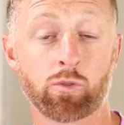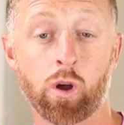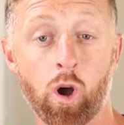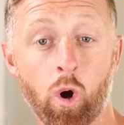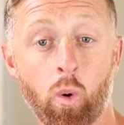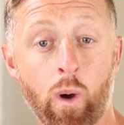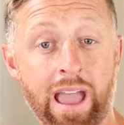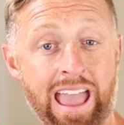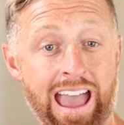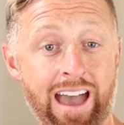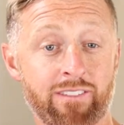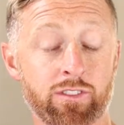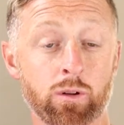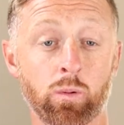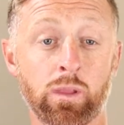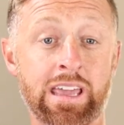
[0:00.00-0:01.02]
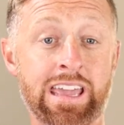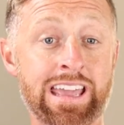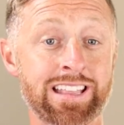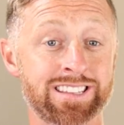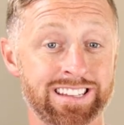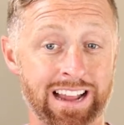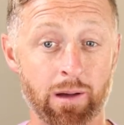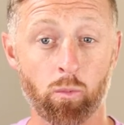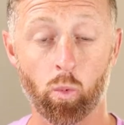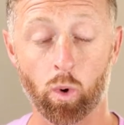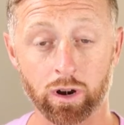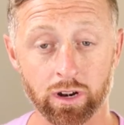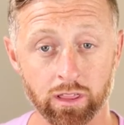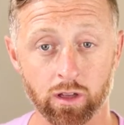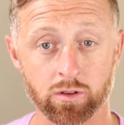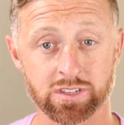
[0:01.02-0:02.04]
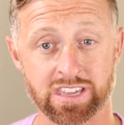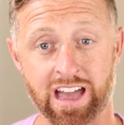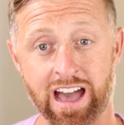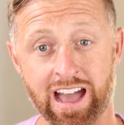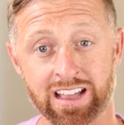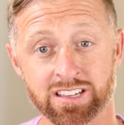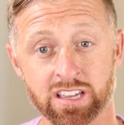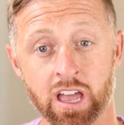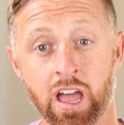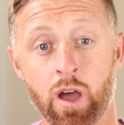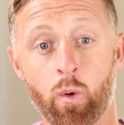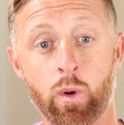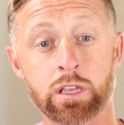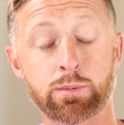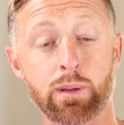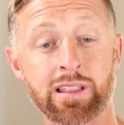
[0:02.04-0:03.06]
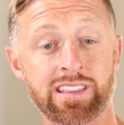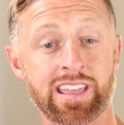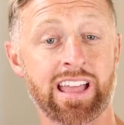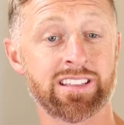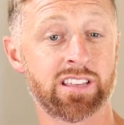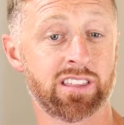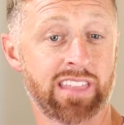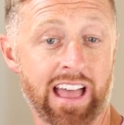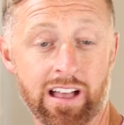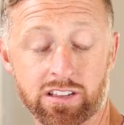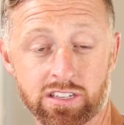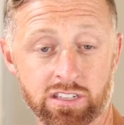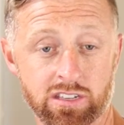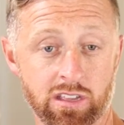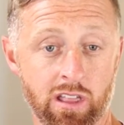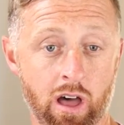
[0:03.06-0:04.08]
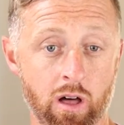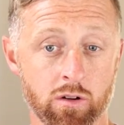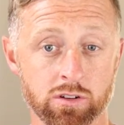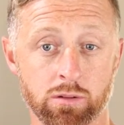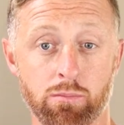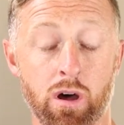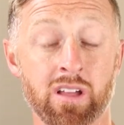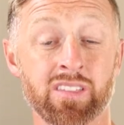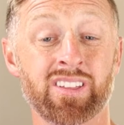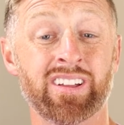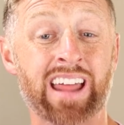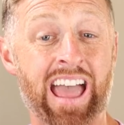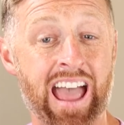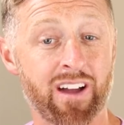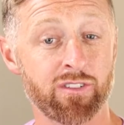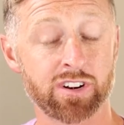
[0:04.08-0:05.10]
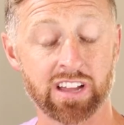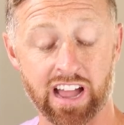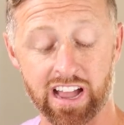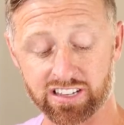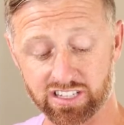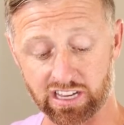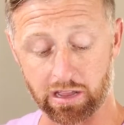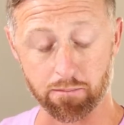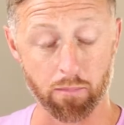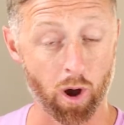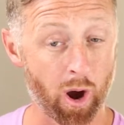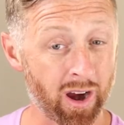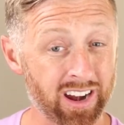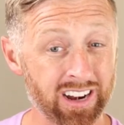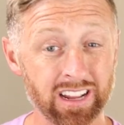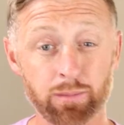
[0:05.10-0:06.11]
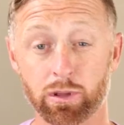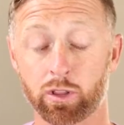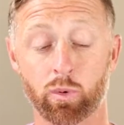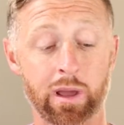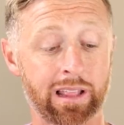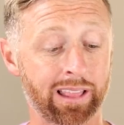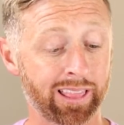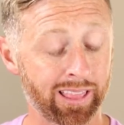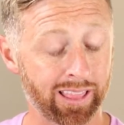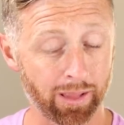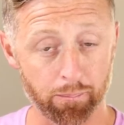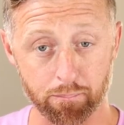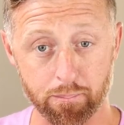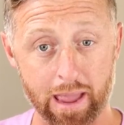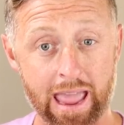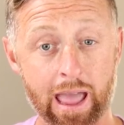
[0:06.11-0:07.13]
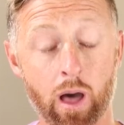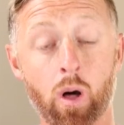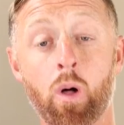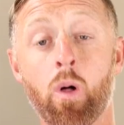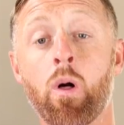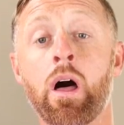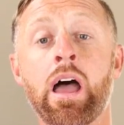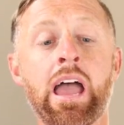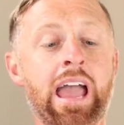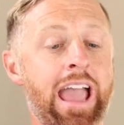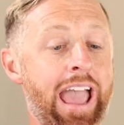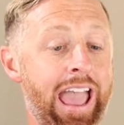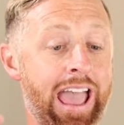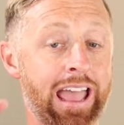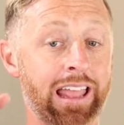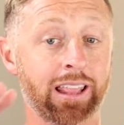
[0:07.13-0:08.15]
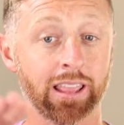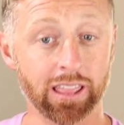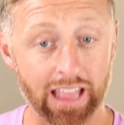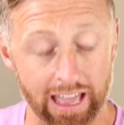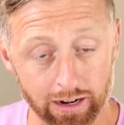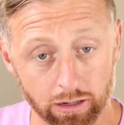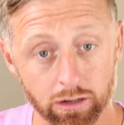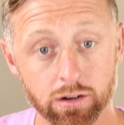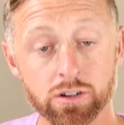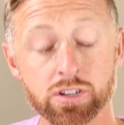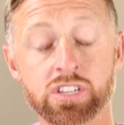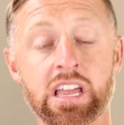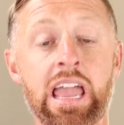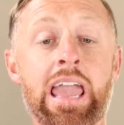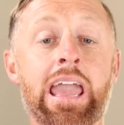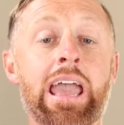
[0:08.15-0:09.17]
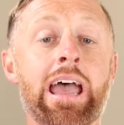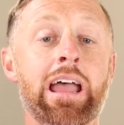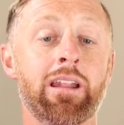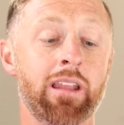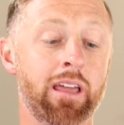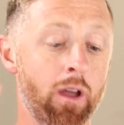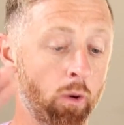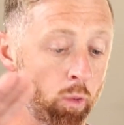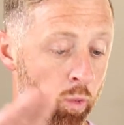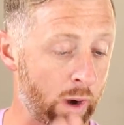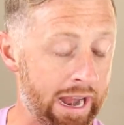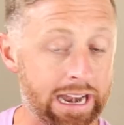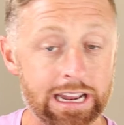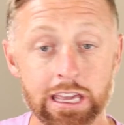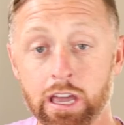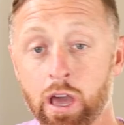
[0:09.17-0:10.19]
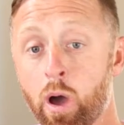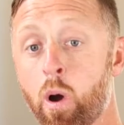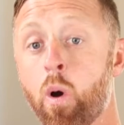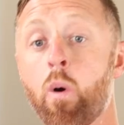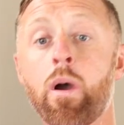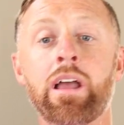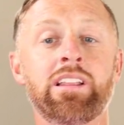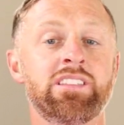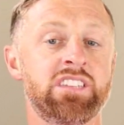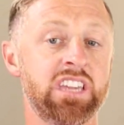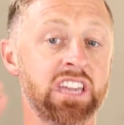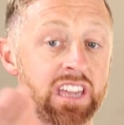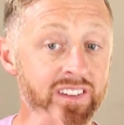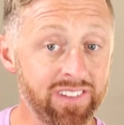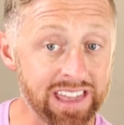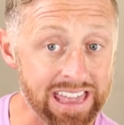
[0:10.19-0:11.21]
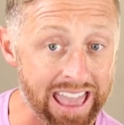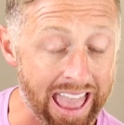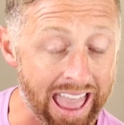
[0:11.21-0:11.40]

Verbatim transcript: throw away half their leads, and I'm one of those guys. We spend tens of thousands of dollars a month on advertising and marketing between mail and letters and radio and T V